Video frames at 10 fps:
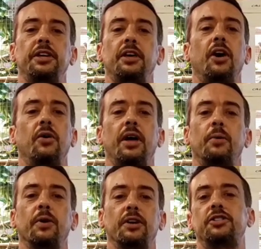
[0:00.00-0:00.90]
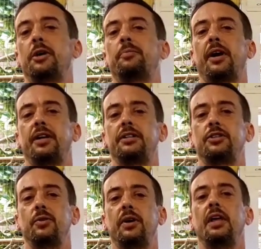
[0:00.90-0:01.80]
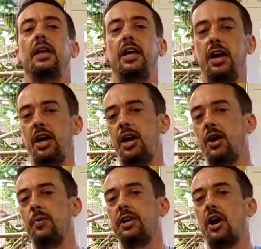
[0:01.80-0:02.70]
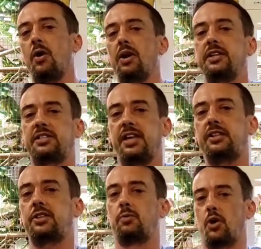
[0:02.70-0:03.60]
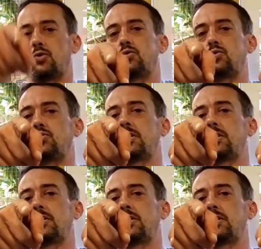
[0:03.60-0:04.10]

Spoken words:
video, and we're going to jump right into it. Here we go. Let's hit the road.